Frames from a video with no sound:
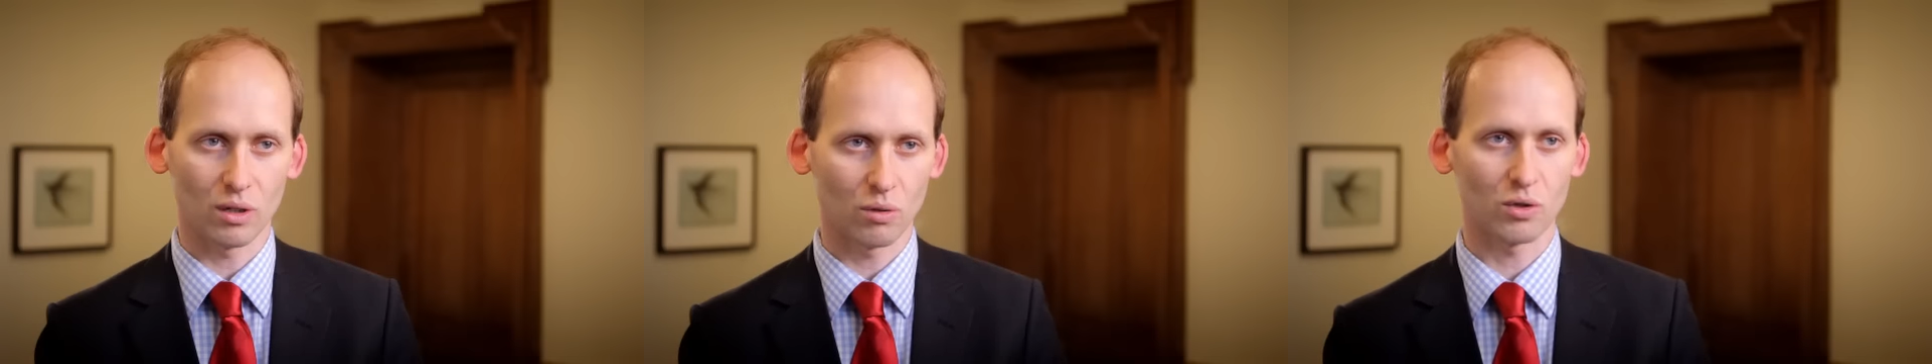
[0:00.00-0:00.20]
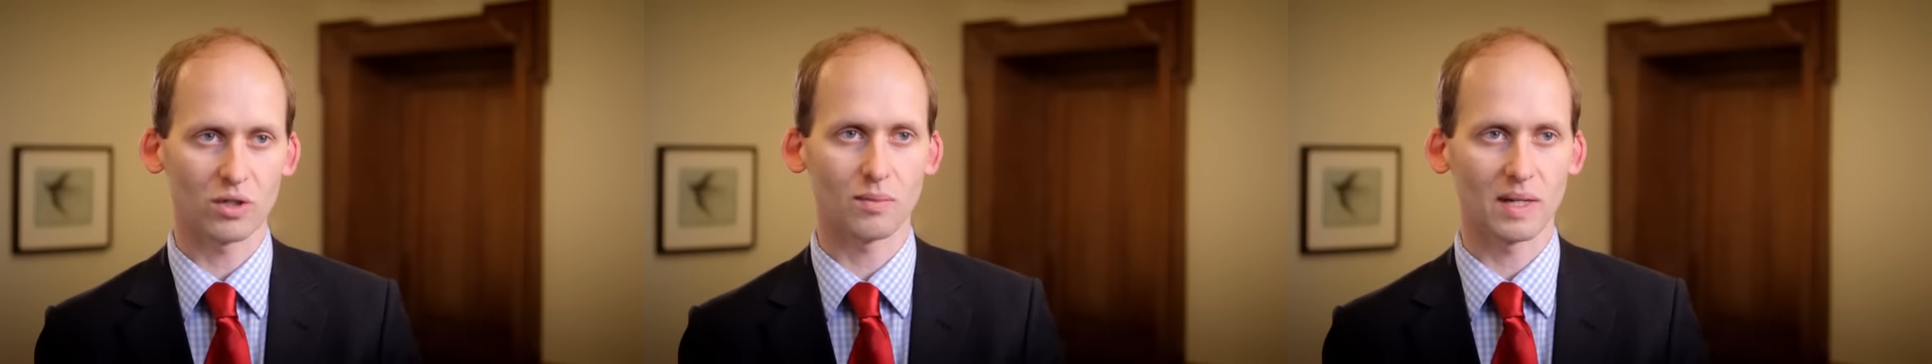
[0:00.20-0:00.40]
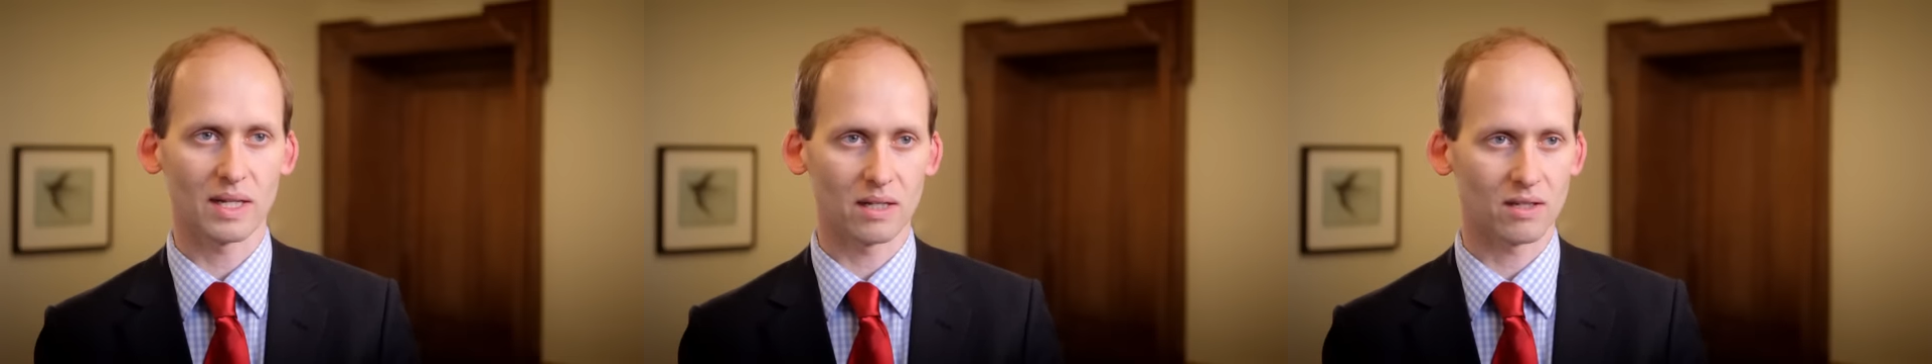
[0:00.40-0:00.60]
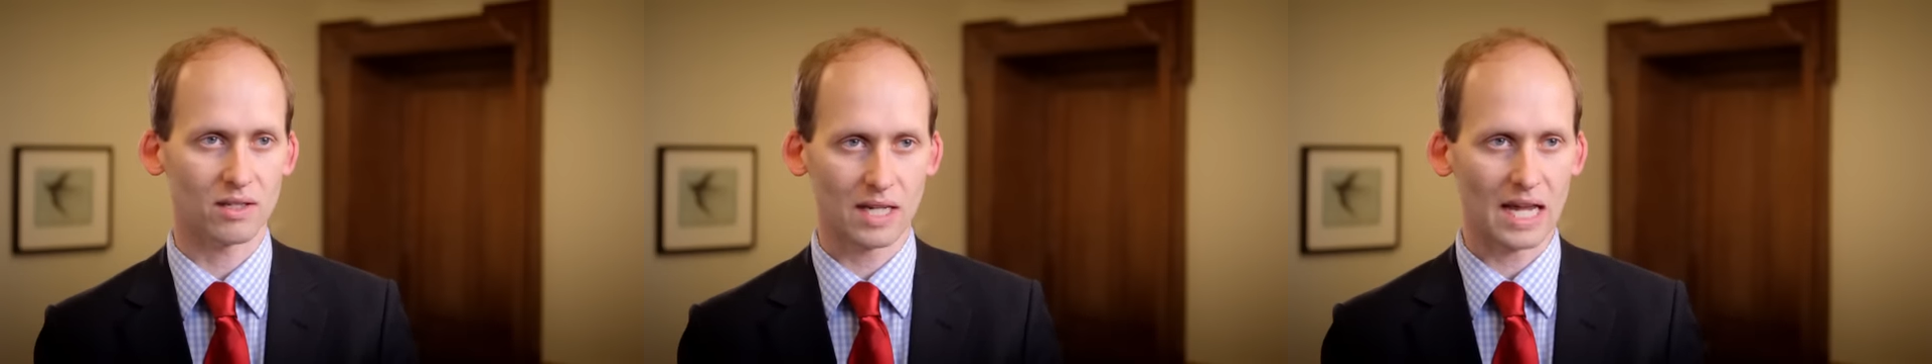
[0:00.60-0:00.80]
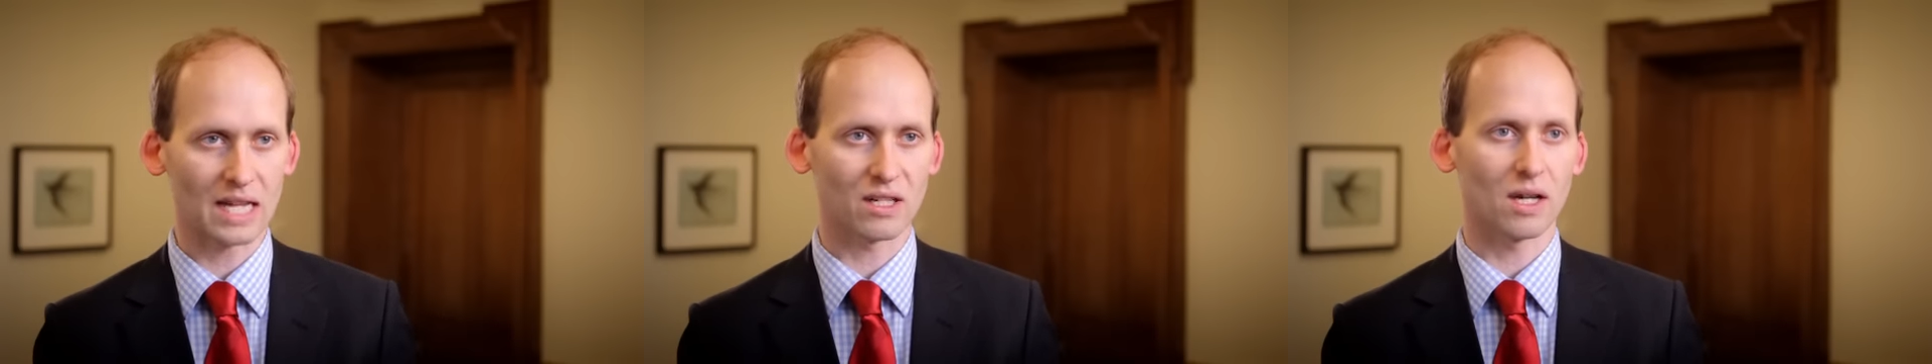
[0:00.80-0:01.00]
the Lord Speaker
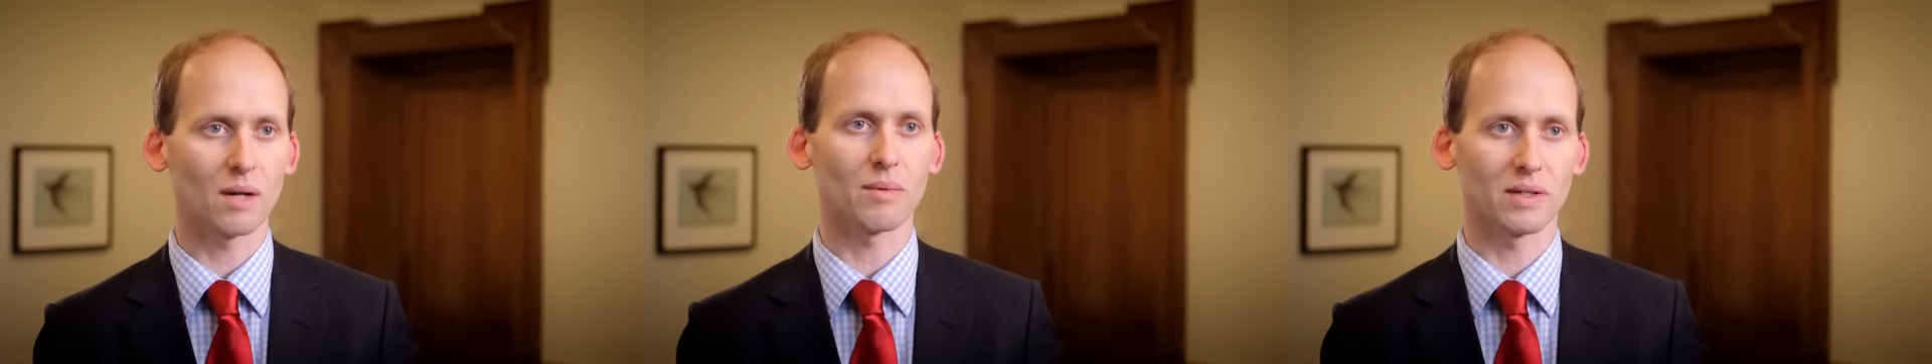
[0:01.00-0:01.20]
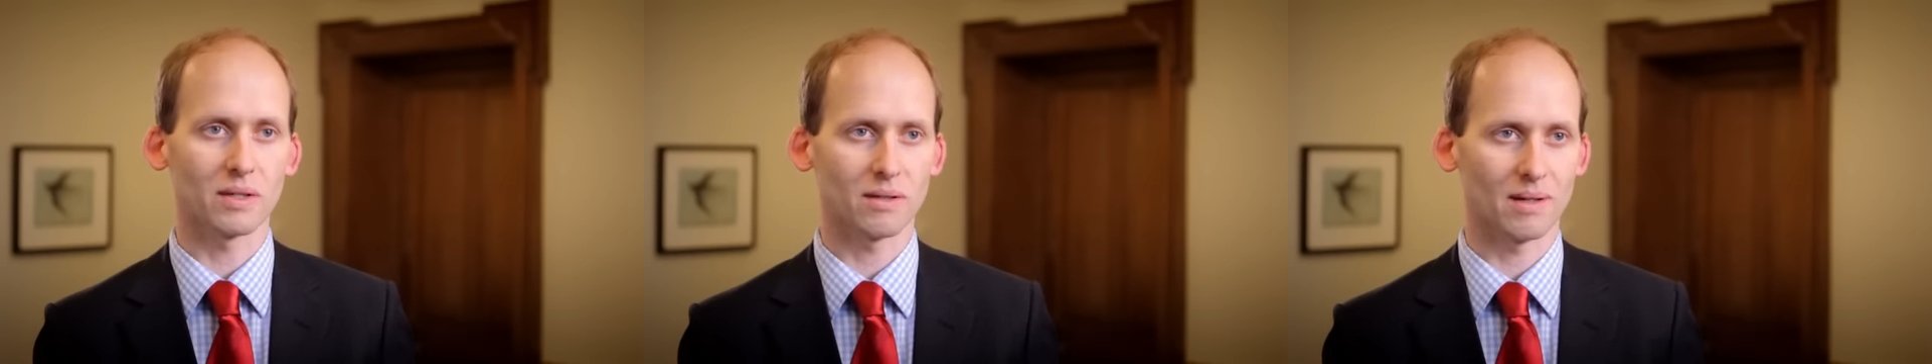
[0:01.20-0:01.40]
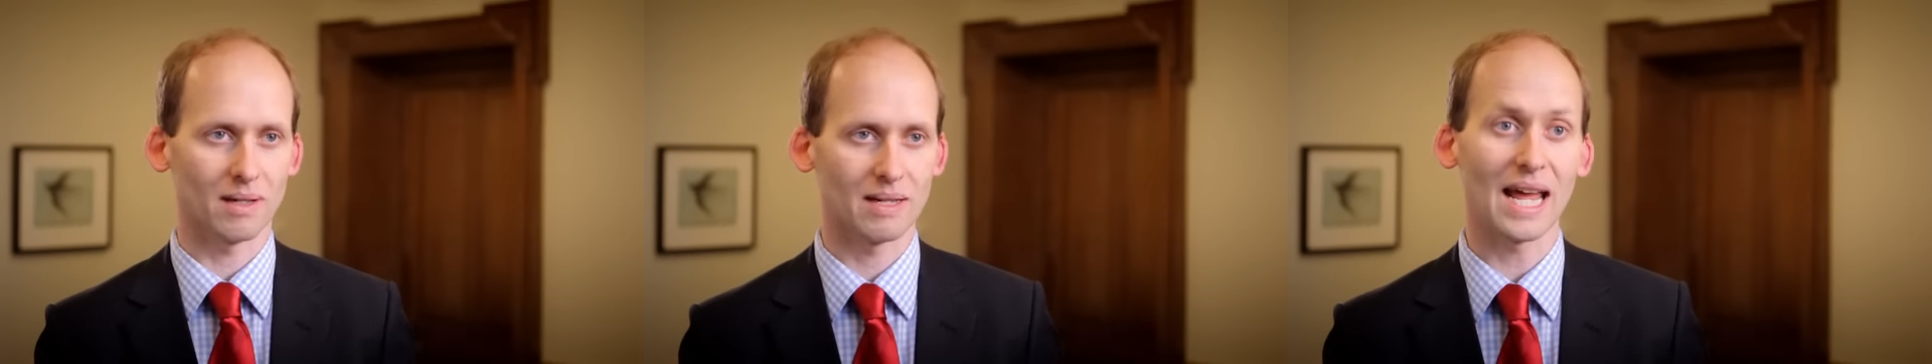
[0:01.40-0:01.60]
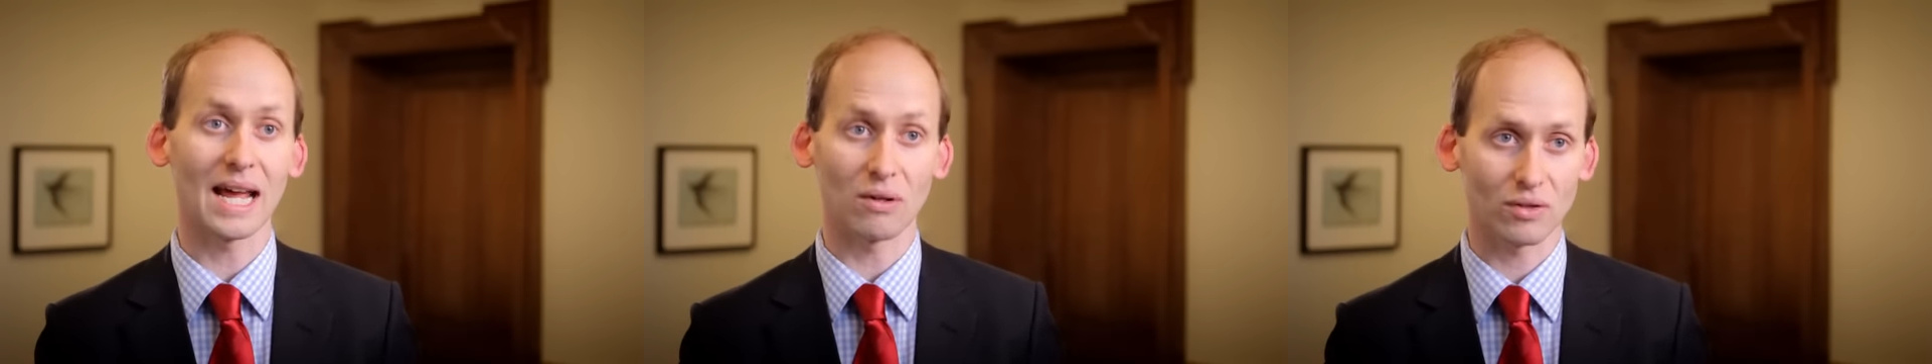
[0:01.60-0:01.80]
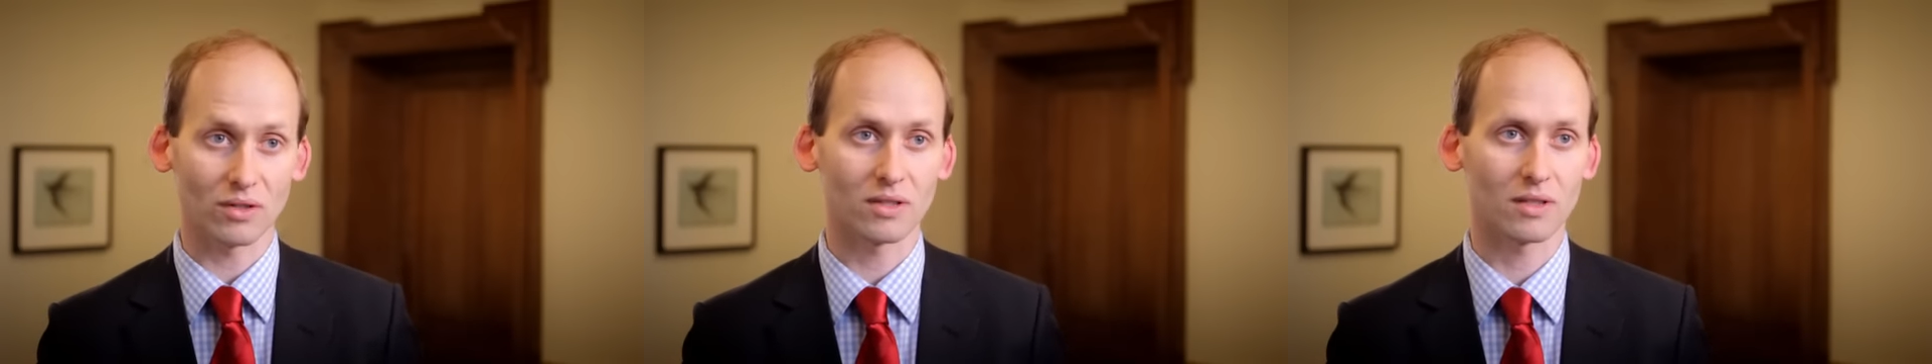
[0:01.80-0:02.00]
stand up and
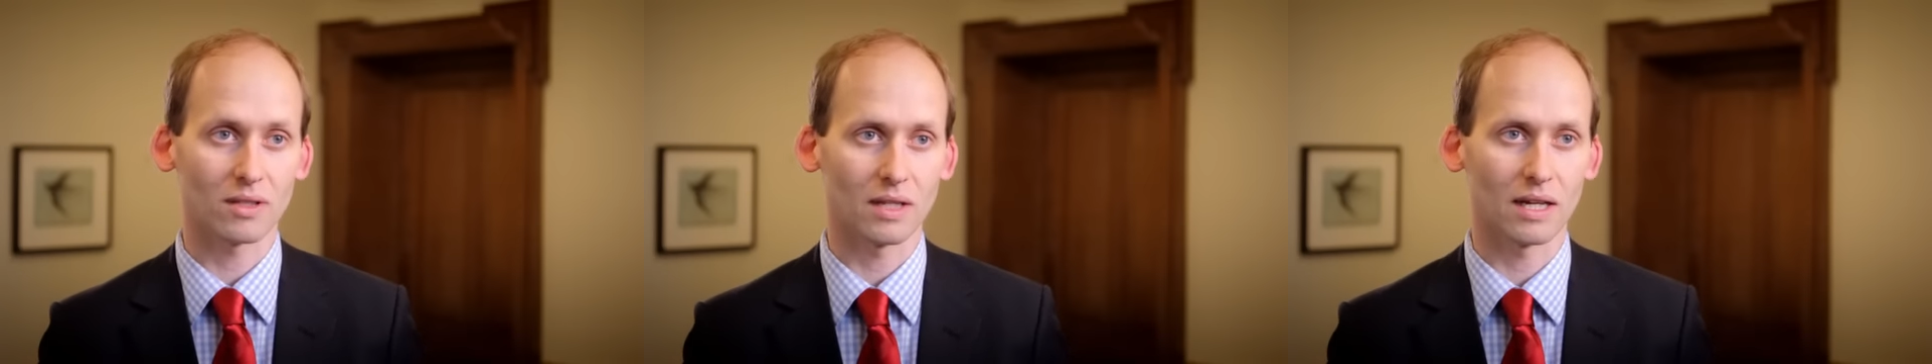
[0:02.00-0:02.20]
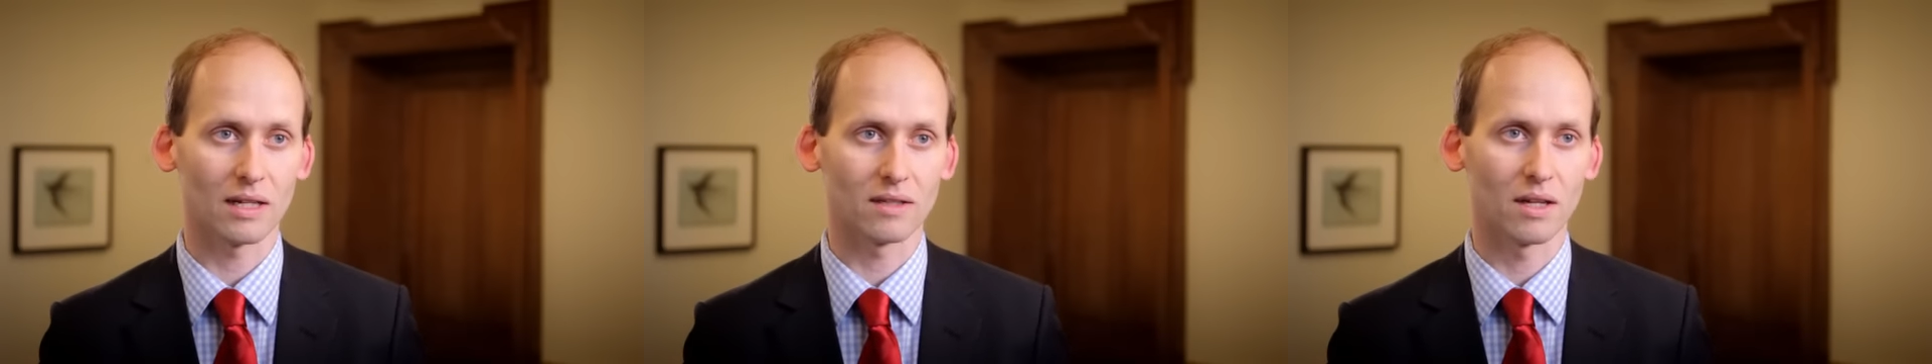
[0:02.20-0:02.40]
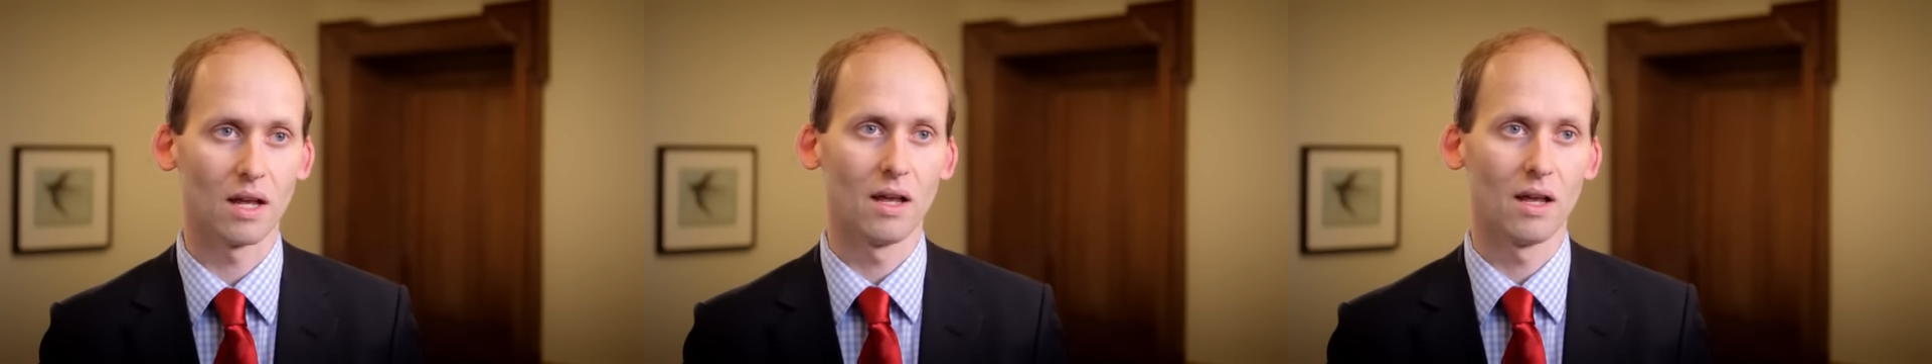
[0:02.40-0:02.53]
announce that